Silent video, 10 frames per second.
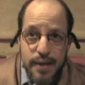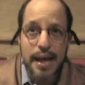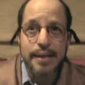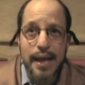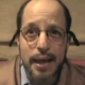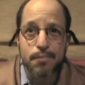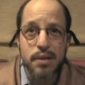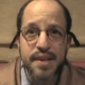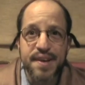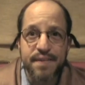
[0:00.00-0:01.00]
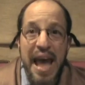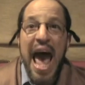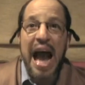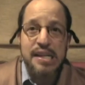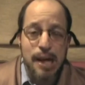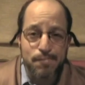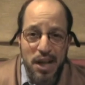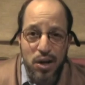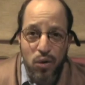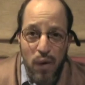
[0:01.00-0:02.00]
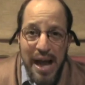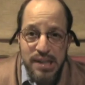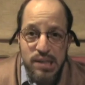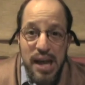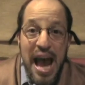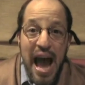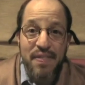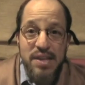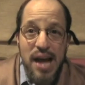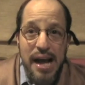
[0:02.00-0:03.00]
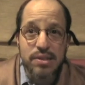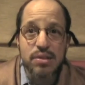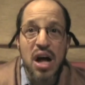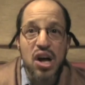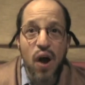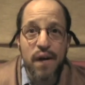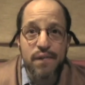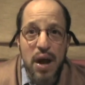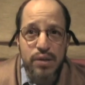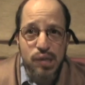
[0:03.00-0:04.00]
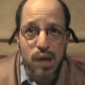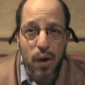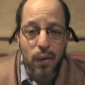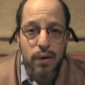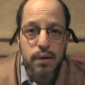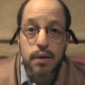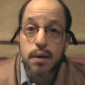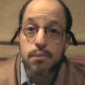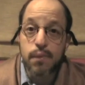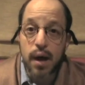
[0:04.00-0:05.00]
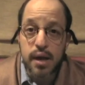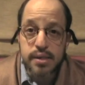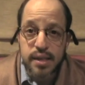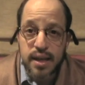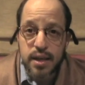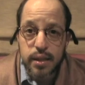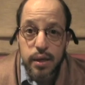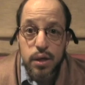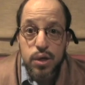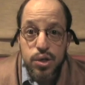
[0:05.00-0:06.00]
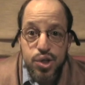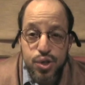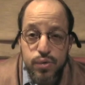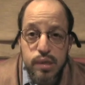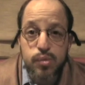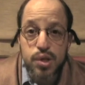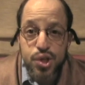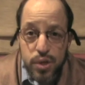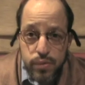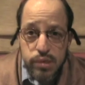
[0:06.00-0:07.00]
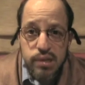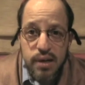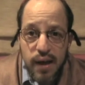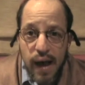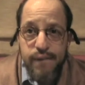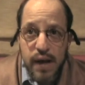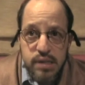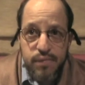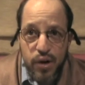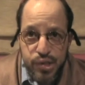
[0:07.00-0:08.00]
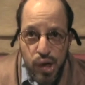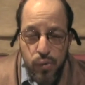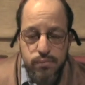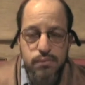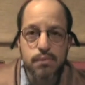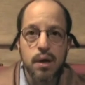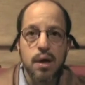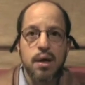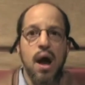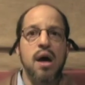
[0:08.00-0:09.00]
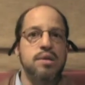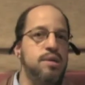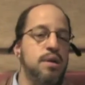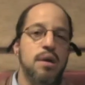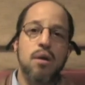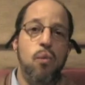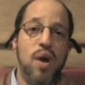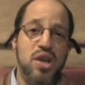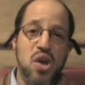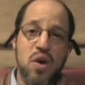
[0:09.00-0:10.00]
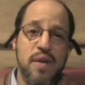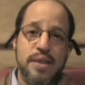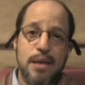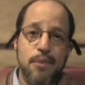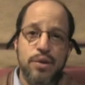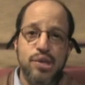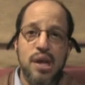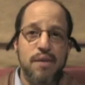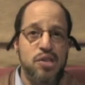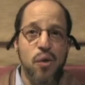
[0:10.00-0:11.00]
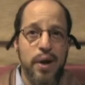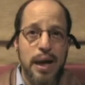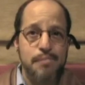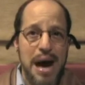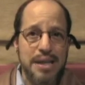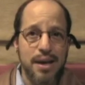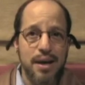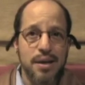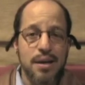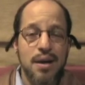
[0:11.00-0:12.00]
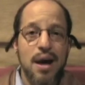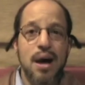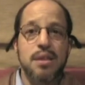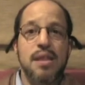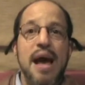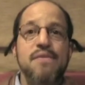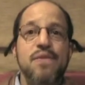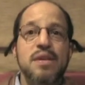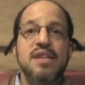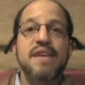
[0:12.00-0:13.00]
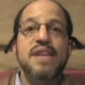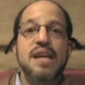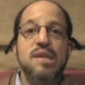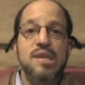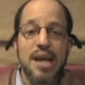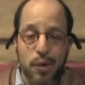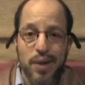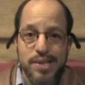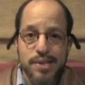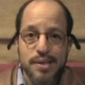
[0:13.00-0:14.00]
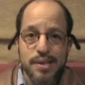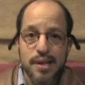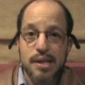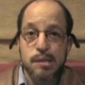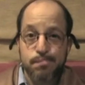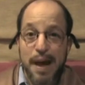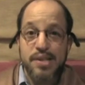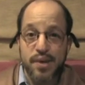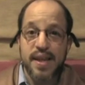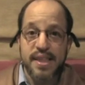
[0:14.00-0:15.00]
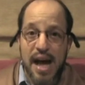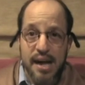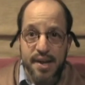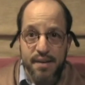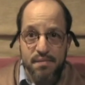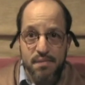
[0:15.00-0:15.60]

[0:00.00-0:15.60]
that they believed, accepting Christ and the title Converso. But underneath, Jews were Jews and vice versa. 'Cause when you're at the mercy of a Torquemada, a life lived in secret is better than nada.